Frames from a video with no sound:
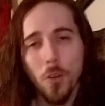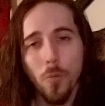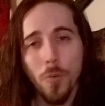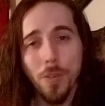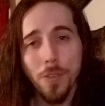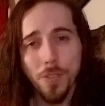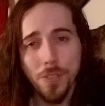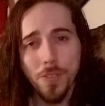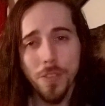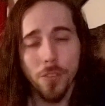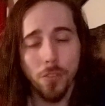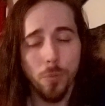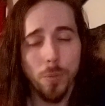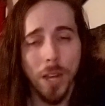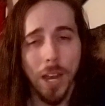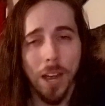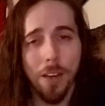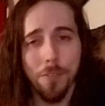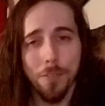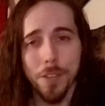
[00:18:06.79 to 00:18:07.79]
In this we
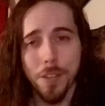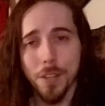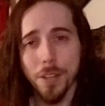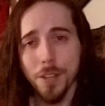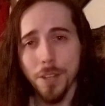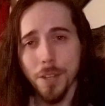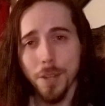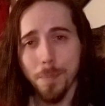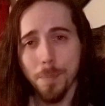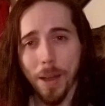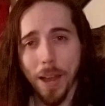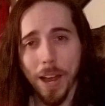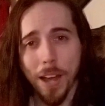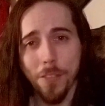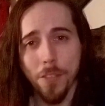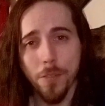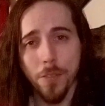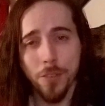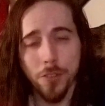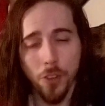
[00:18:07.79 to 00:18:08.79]
have the
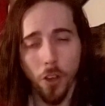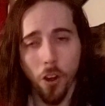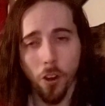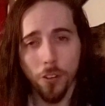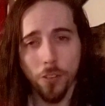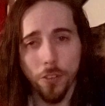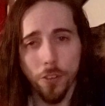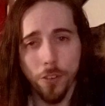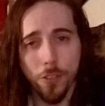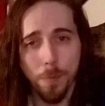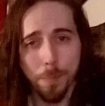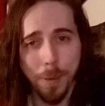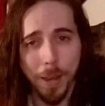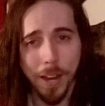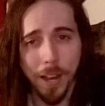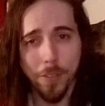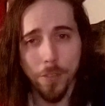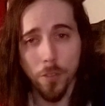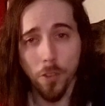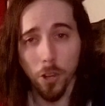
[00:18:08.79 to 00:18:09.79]
path of the Doctor, the
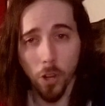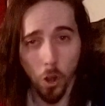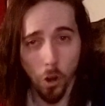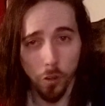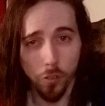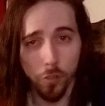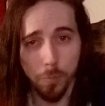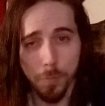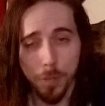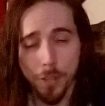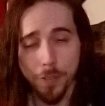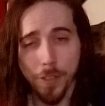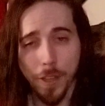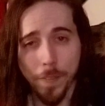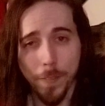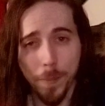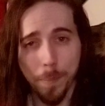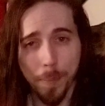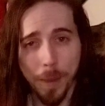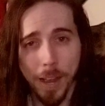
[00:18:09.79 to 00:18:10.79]
path of the Locksmith,
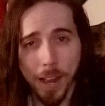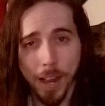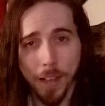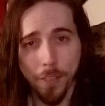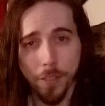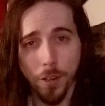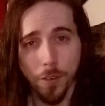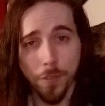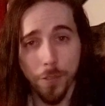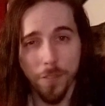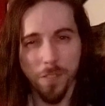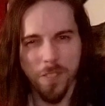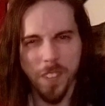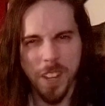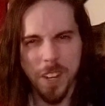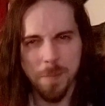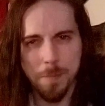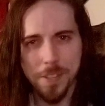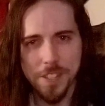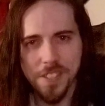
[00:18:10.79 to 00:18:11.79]
and the path of the
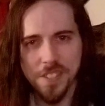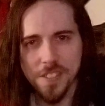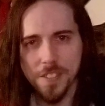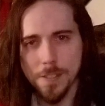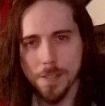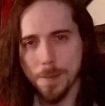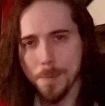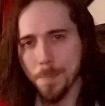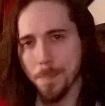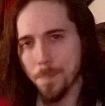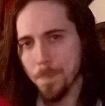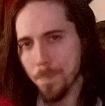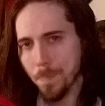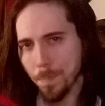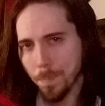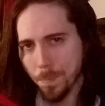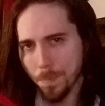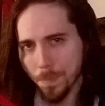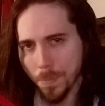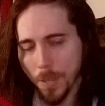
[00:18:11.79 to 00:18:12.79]
Venomous.
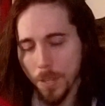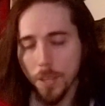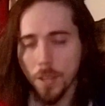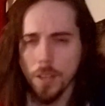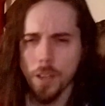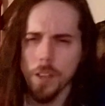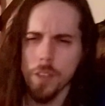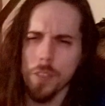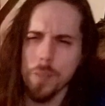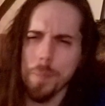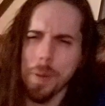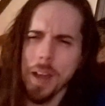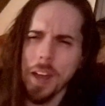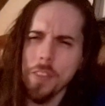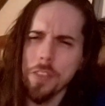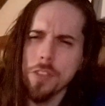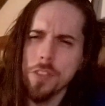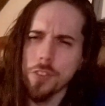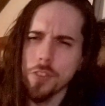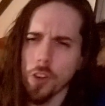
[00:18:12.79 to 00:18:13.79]
The
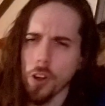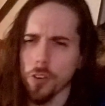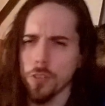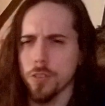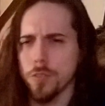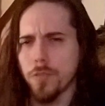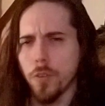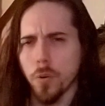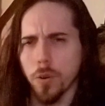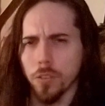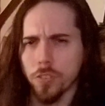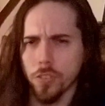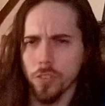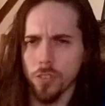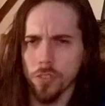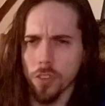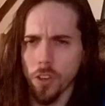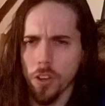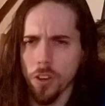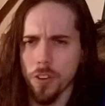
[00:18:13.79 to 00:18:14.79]
path of the Doctor
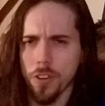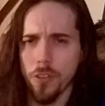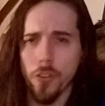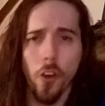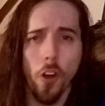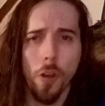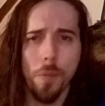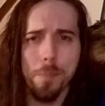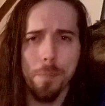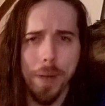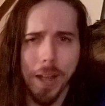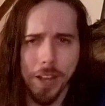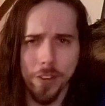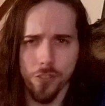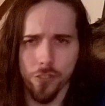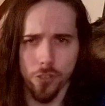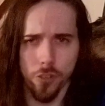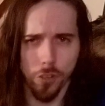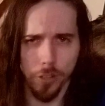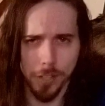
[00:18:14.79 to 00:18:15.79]
focuses on
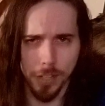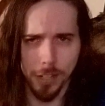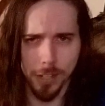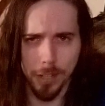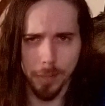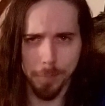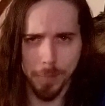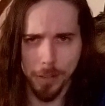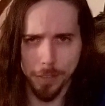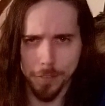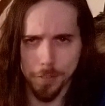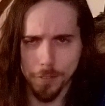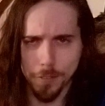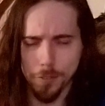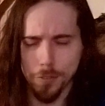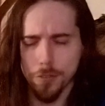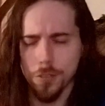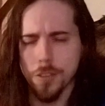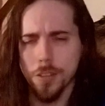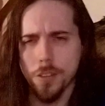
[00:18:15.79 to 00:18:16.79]
non-magical healing
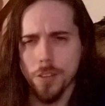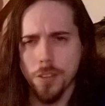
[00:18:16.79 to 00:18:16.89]
methods.